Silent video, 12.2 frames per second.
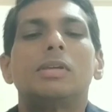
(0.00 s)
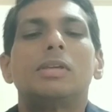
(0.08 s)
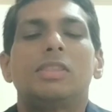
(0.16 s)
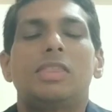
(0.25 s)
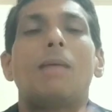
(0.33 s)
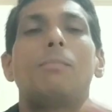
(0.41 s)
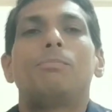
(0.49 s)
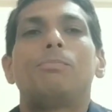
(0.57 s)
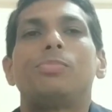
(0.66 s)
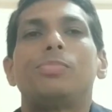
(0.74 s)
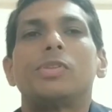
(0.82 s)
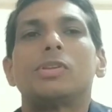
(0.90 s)
thumb.
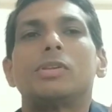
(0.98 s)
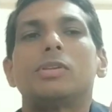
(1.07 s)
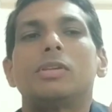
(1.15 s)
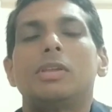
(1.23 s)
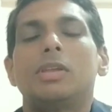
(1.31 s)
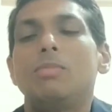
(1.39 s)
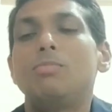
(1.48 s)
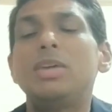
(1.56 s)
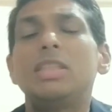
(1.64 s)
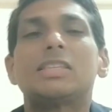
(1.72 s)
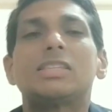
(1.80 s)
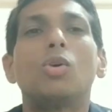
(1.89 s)

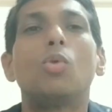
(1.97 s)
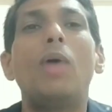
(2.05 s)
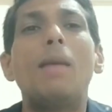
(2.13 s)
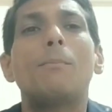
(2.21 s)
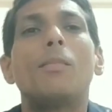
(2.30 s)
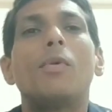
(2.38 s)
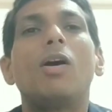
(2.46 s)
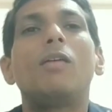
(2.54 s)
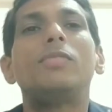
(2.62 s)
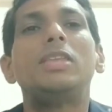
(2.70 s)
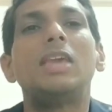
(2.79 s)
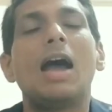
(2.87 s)
Meets the web
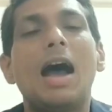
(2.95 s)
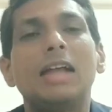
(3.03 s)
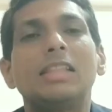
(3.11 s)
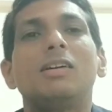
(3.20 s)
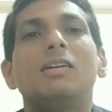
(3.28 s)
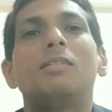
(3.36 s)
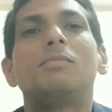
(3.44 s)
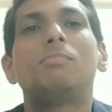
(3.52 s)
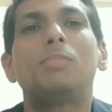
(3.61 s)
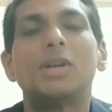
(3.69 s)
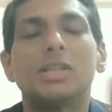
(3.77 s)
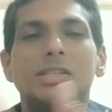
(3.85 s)
of the other
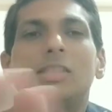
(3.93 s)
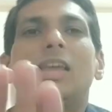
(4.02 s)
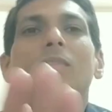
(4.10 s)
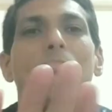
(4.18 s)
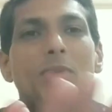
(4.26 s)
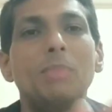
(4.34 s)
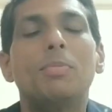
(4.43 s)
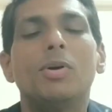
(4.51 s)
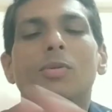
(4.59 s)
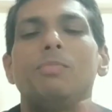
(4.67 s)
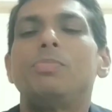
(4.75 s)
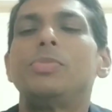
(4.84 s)
person and
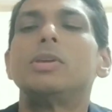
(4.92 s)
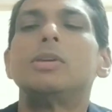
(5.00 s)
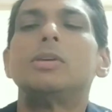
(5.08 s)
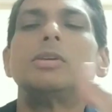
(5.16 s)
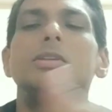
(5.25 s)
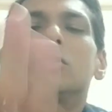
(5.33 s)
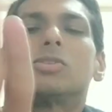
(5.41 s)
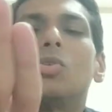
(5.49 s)
people. So